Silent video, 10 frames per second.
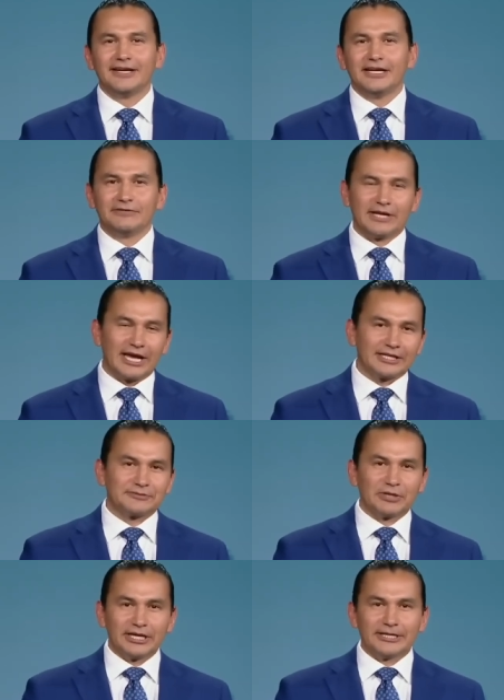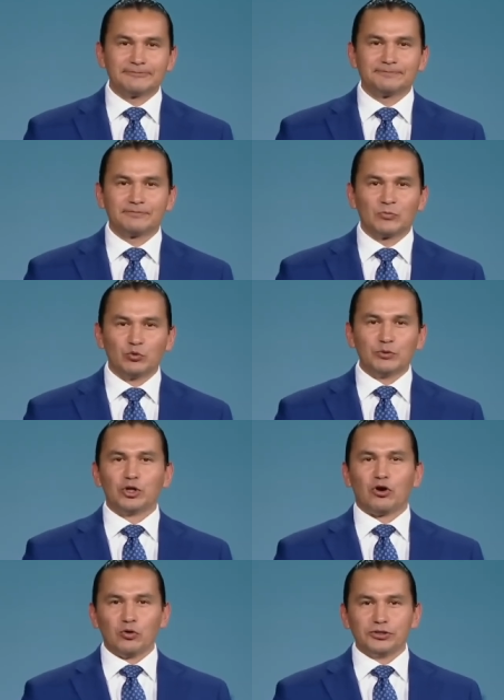And if you can't explain it, we will
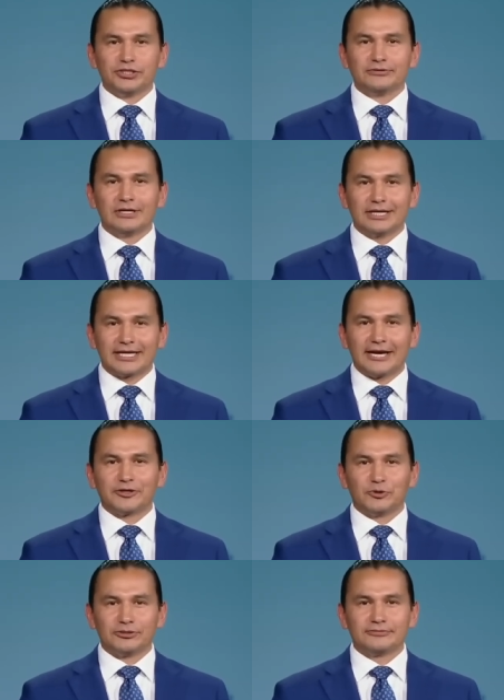hold you accountable.